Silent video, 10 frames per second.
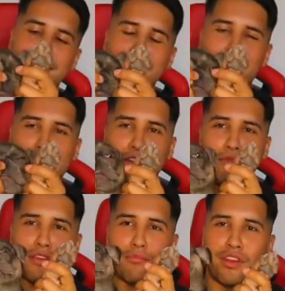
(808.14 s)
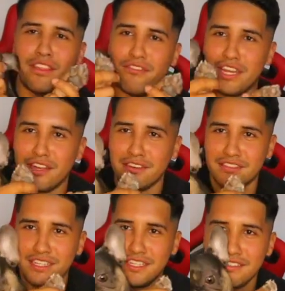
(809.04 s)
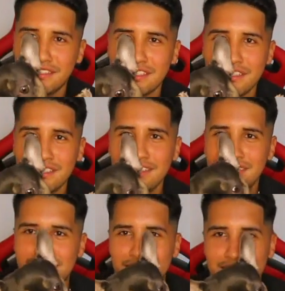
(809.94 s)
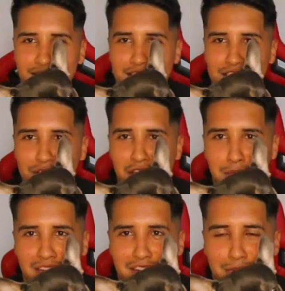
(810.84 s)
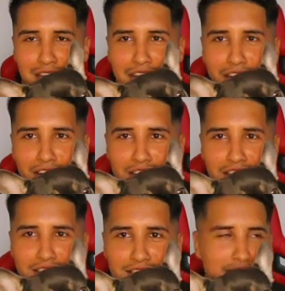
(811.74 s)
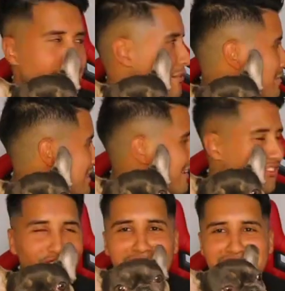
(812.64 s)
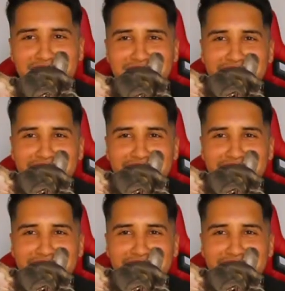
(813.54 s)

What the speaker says: She's probably gonna be more in the videos because she'll give me some clout because everyone loves Frenchies.